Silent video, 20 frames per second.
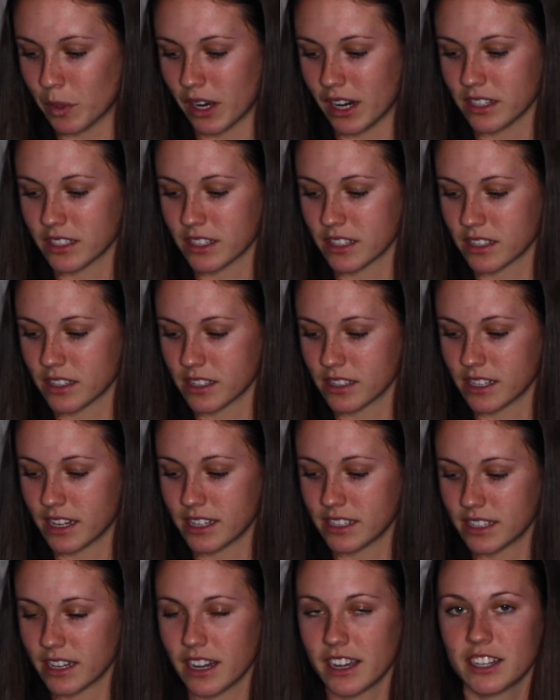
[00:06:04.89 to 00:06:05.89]
process is
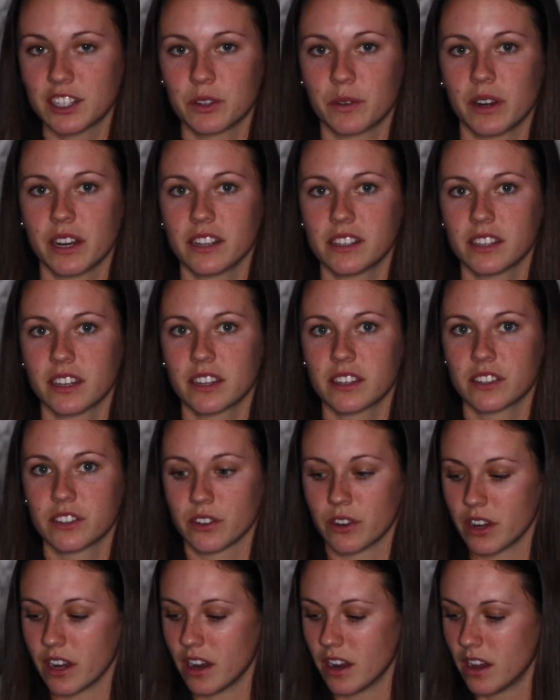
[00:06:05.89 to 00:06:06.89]
Isaiah
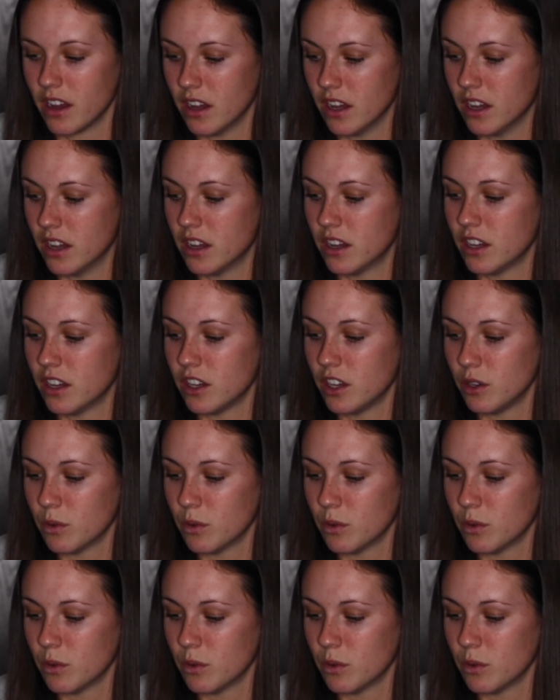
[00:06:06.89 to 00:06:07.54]
26:3.